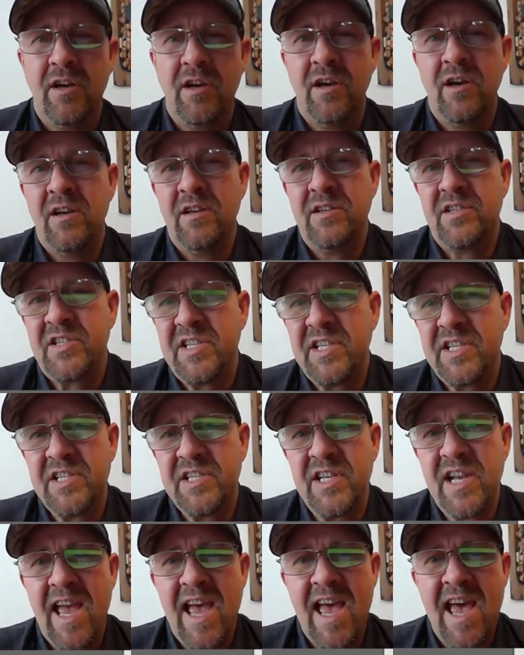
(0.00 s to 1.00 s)
a
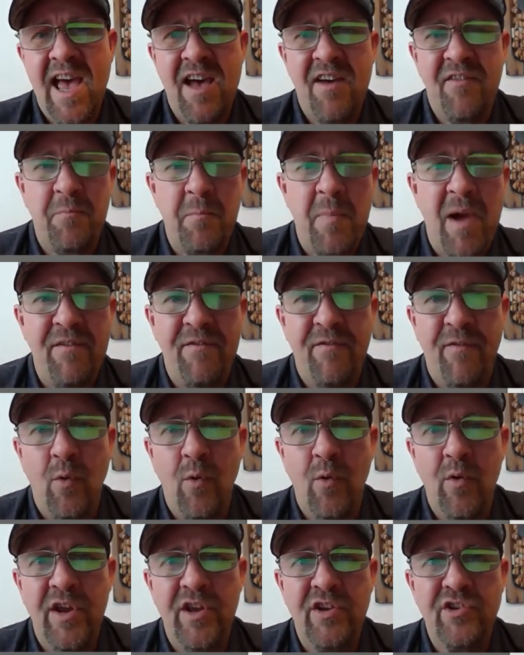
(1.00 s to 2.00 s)
6.5 by
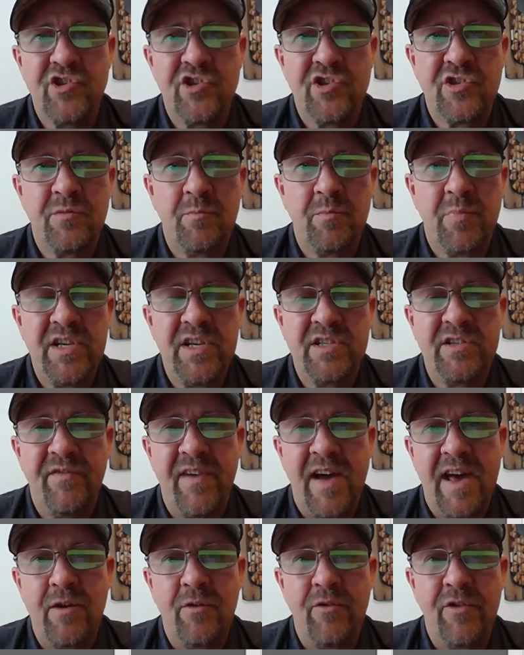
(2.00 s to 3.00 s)
4 inch piece of
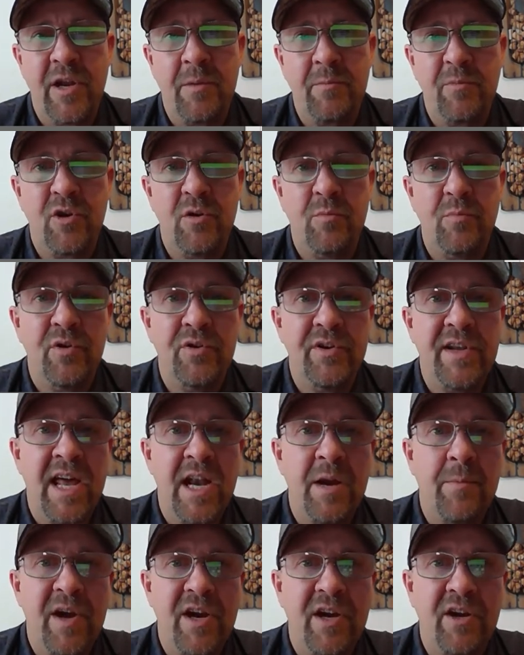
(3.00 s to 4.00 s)
vinyl that I'm going to put
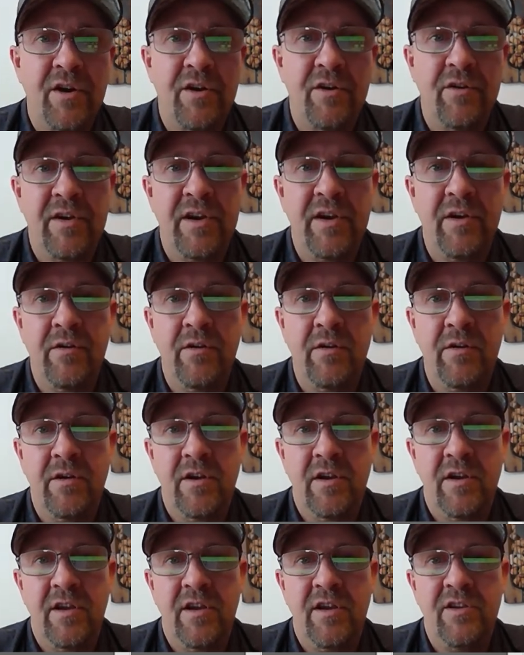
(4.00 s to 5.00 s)
down on my cutter here
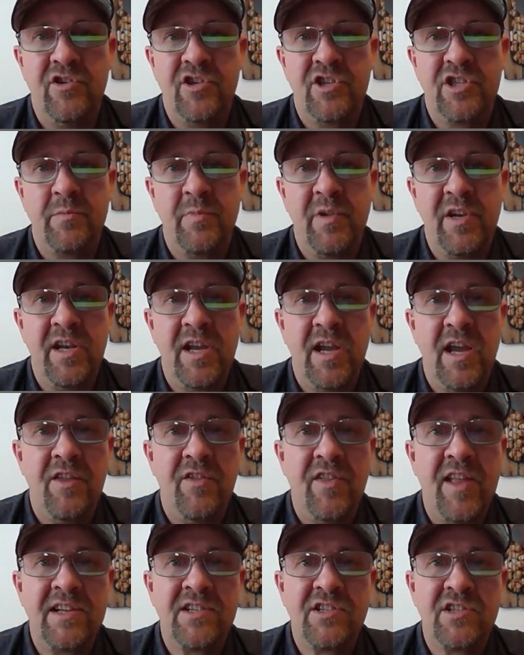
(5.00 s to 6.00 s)
in just a minute.
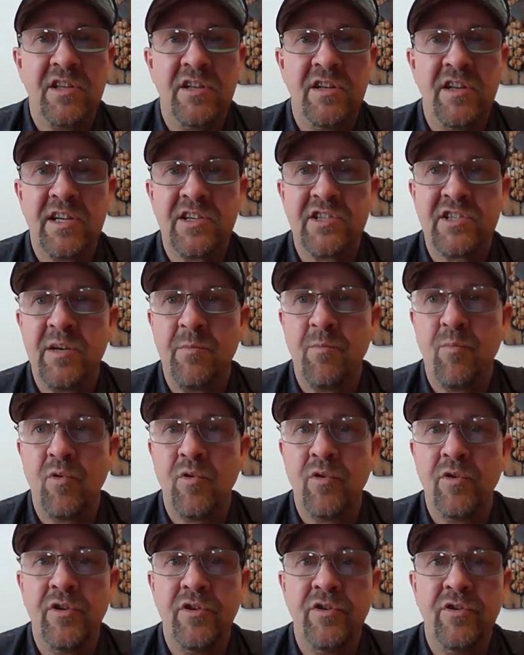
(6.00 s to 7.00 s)
And that's the next step we're
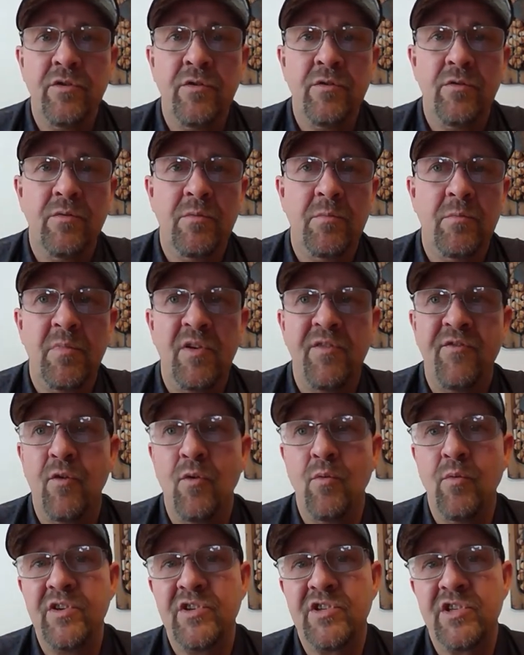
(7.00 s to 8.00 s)
going to do
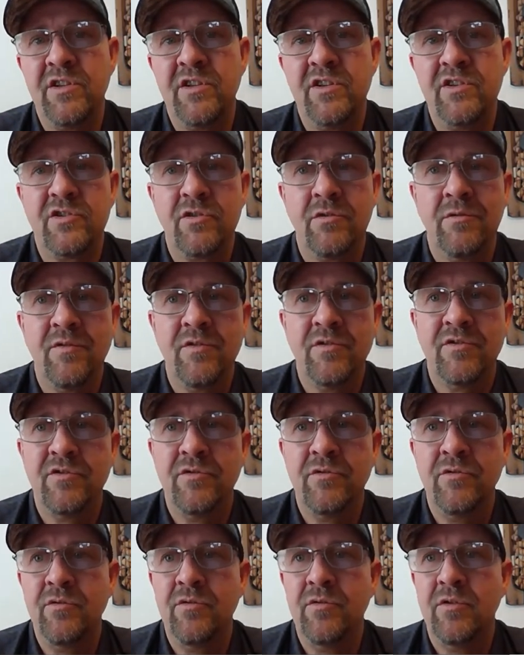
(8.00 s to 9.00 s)
before we send this over
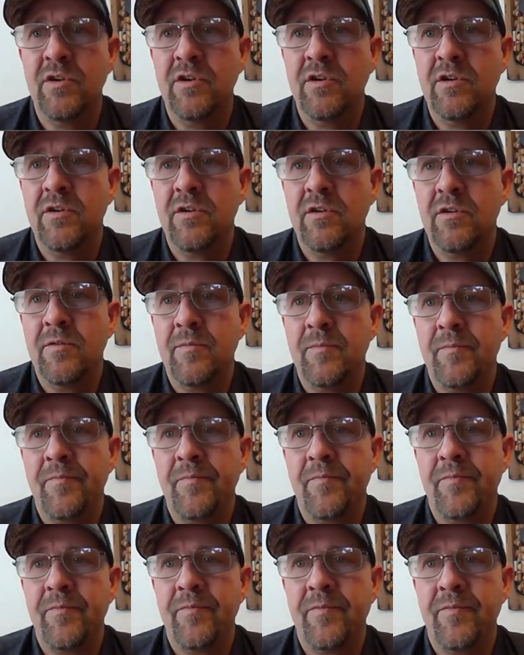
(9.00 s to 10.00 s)
to
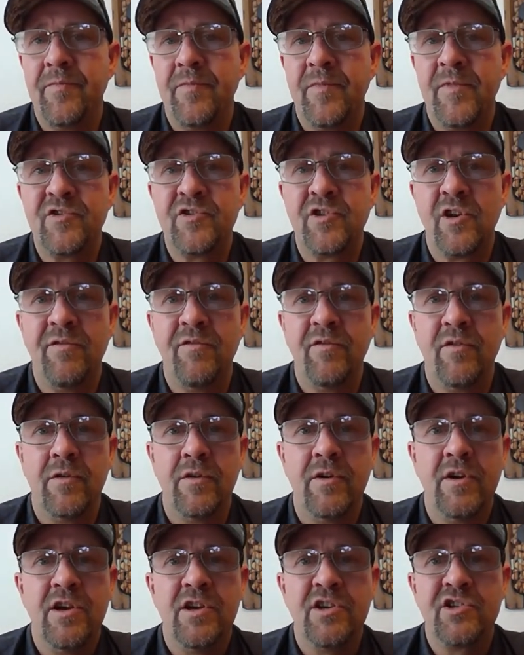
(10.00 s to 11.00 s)
the software.
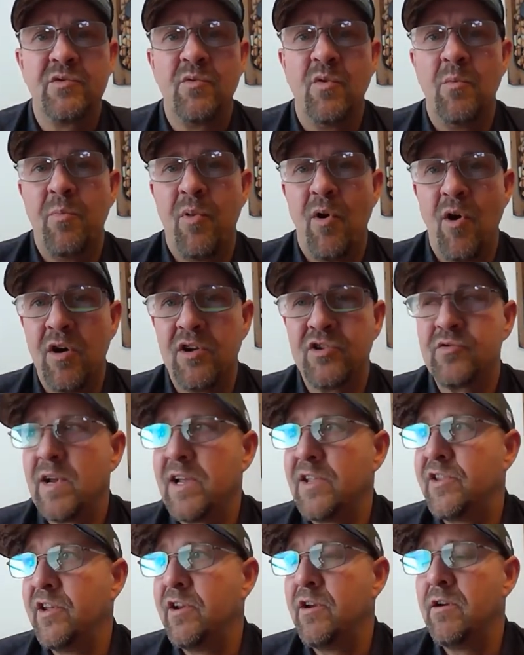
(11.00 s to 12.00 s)
So we'll pause
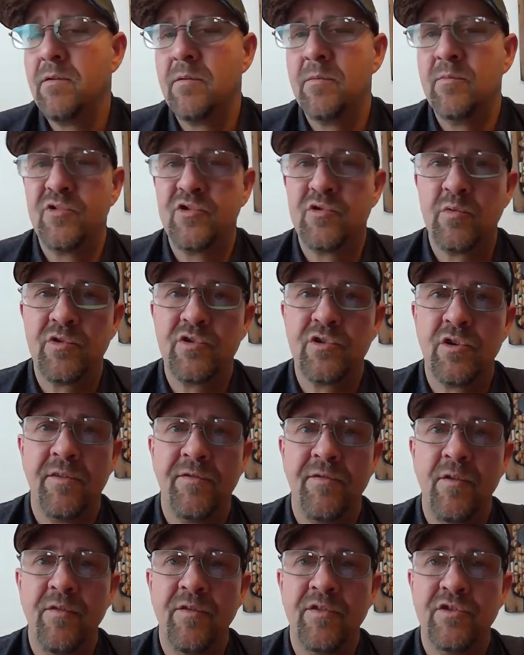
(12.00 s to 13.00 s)
right there and we'll switch off
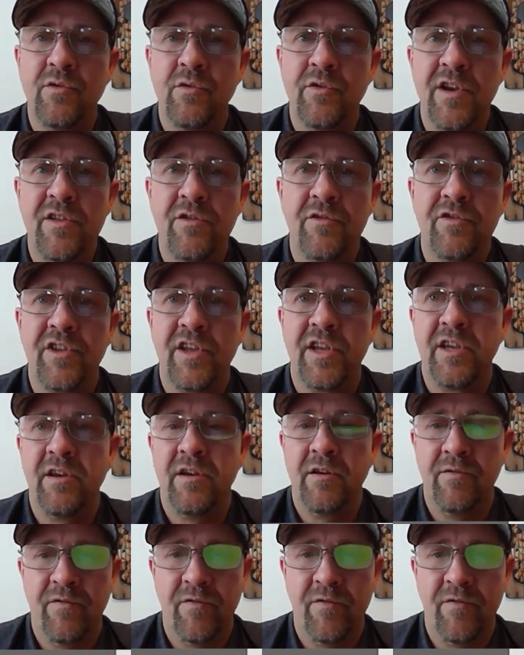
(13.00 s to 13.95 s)
over to another thing here